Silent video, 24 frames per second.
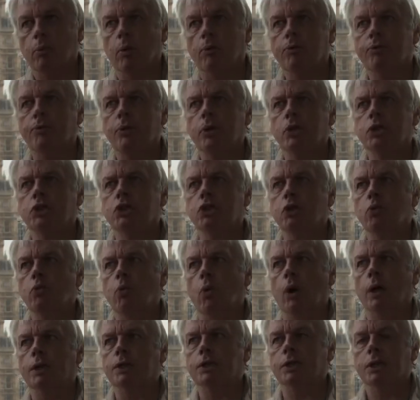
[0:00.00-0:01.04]
Well, first you
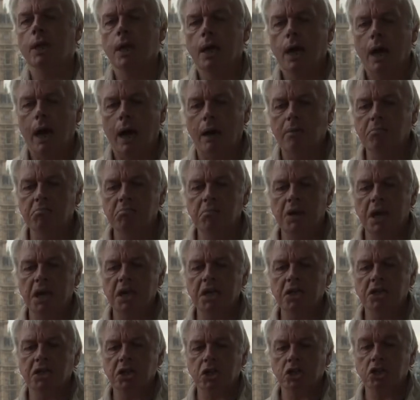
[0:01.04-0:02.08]
want a
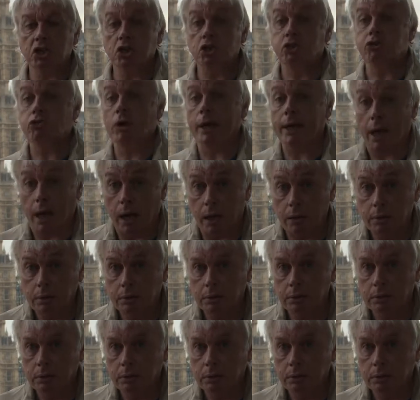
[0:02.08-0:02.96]
major trigger